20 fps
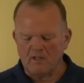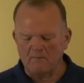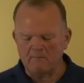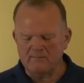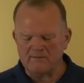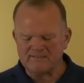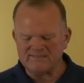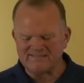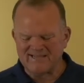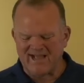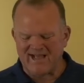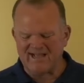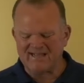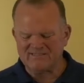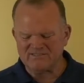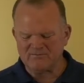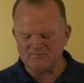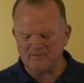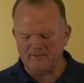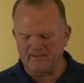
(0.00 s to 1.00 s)

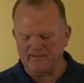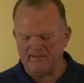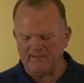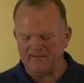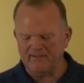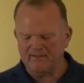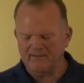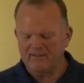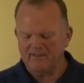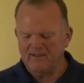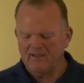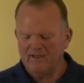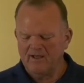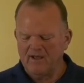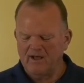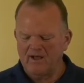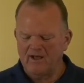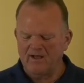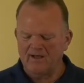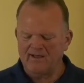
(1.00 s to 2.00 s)
besides me.
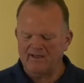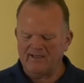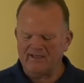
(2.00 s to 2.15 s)
Uh,